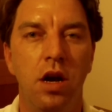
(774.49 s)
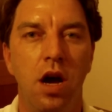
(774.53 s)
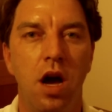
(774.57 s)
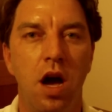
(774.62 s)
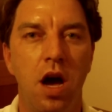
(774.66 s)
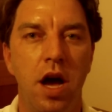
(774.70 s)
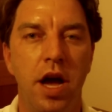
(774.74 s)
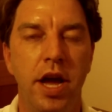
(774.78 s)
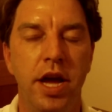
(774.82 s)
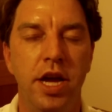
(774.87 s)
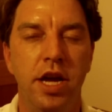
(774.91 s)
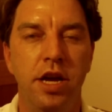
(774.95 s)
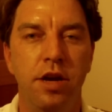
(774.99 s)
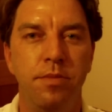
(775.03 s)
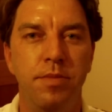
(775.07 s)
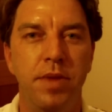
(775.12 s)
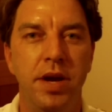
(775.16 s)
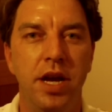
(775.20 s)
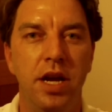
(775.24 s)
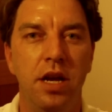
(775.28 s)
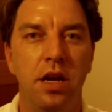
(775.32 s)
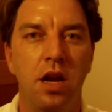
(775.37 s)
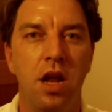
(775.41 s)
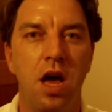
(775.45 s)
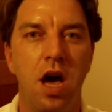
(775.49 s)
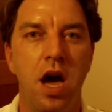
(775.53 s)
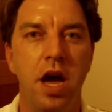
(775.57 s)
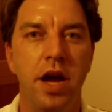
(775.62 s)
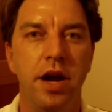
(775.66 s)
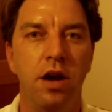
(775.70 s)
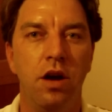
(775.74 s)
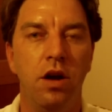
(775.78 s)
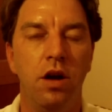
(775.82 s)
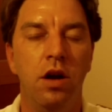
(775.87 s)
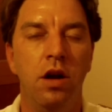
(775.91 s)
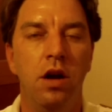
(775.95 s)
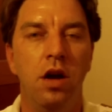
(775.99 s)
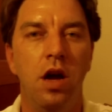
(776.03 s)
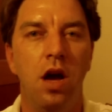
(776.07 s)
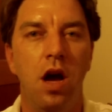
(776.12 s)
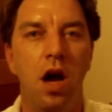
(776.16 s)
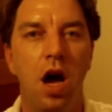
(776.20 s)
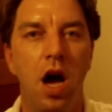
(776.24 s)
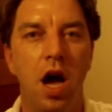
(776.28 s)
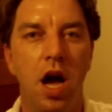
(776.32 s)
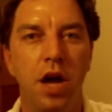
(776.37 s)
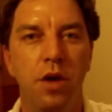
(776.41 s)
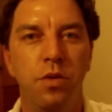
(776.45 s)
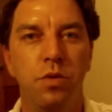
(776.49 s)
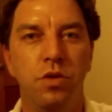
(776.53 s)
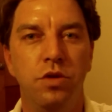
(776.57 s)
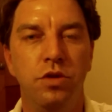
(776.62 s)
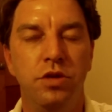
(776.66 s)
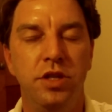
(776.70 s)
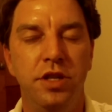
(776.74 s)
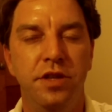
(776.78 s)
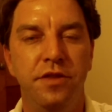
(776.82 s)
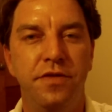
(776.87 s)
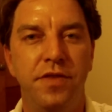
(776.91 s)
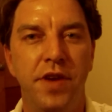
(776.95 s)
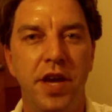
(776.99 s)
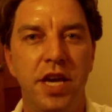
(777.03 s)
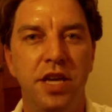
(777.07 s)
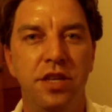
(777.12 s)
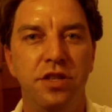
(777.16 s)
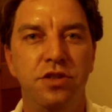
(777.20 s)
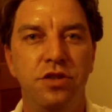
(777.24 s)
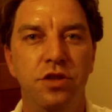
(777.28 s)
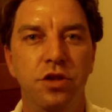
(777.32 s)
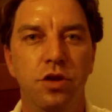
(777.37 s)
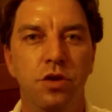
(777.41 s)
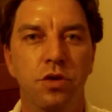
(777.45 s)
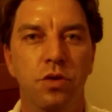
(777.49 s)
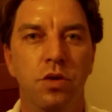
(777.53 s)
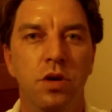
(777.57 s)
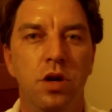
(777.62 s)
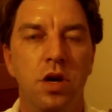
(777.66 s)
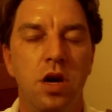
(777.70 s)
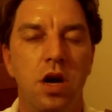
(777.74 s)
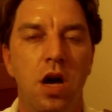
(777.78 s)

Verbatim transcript: I am a liar. I will deface you.